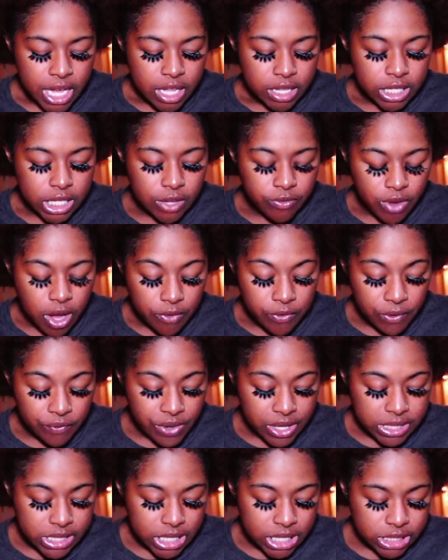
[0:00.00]
Leave on for
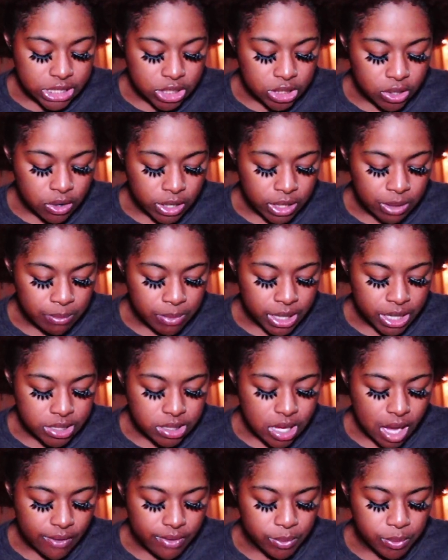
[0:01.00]
15 to 30 minutes.
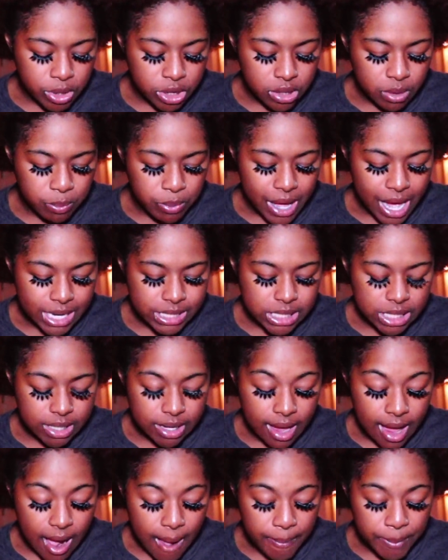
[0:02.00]
Cover with the plastic
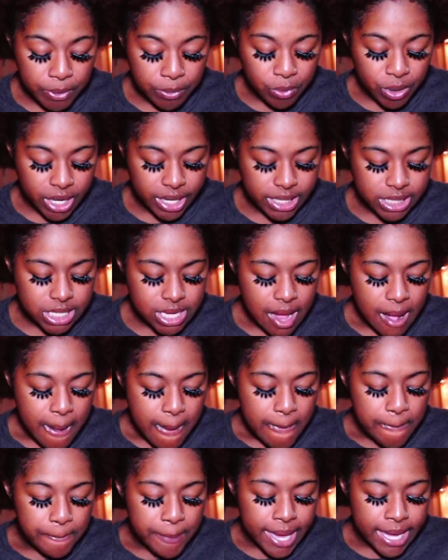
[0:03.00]
cap and rinse.
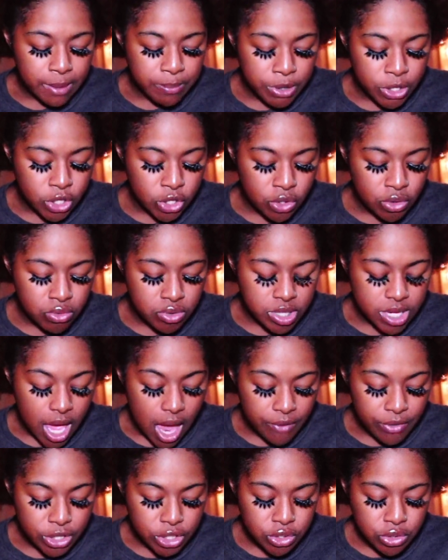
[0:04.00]
May be used
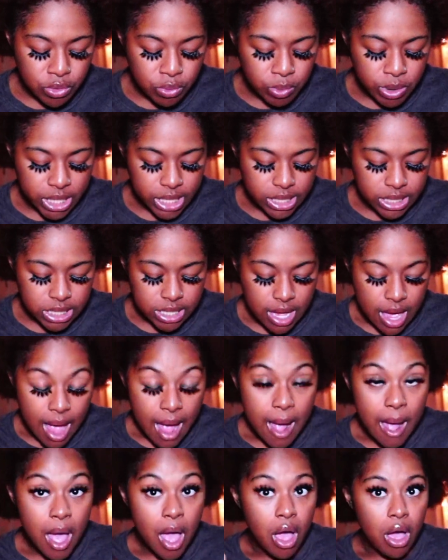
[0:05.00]
every 2 weeks.
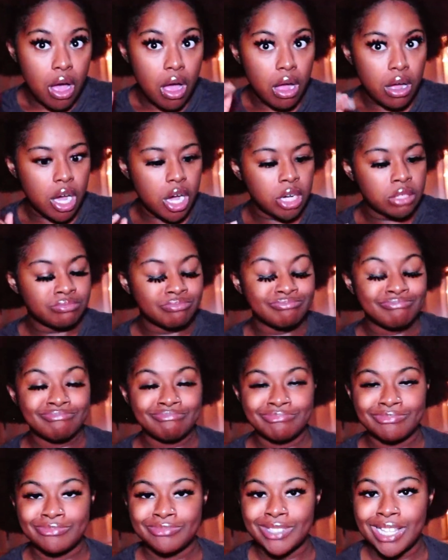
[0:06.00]
Oh,
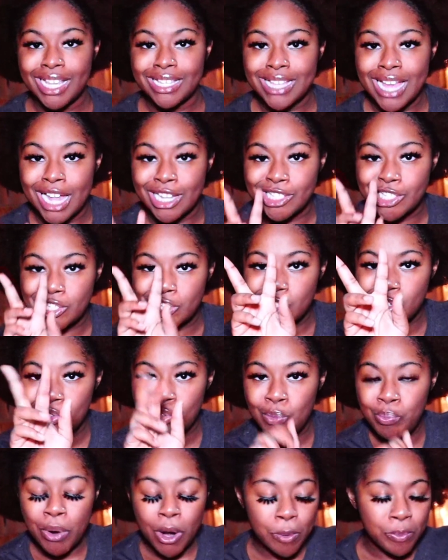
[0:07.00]
it got
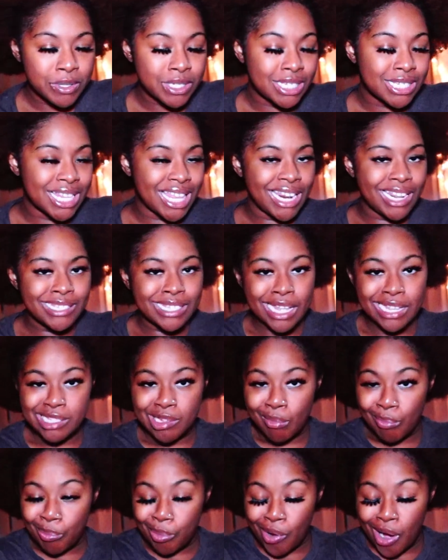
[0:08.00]
two purposes. And it says
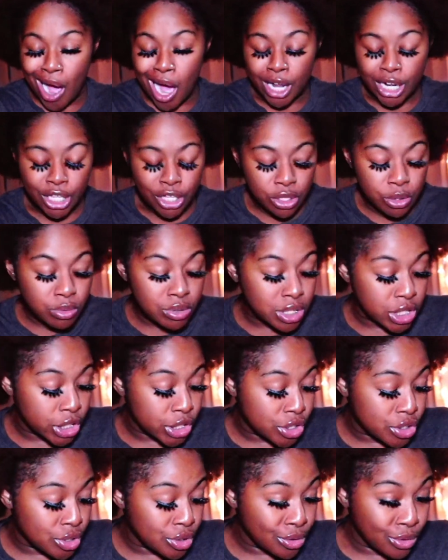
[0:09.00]
body
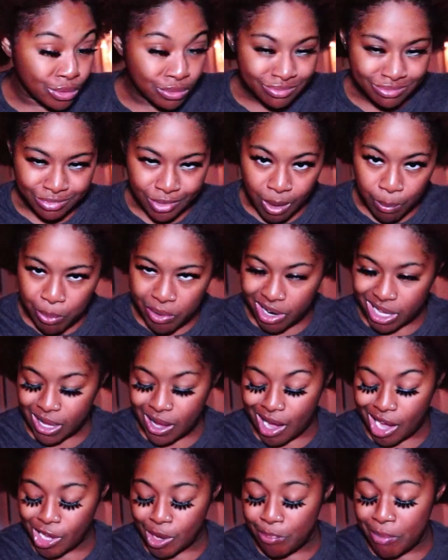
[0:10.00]
usage too. You put it
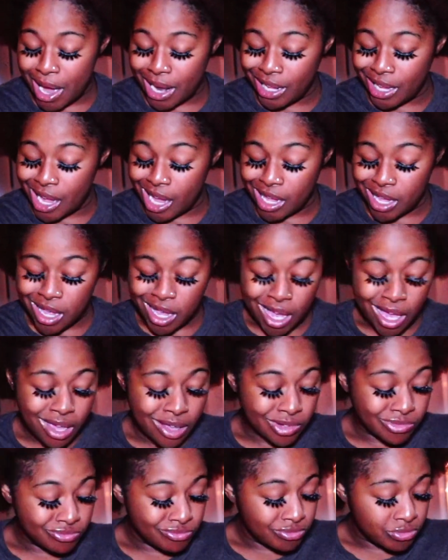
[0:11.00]
on your body and your hair.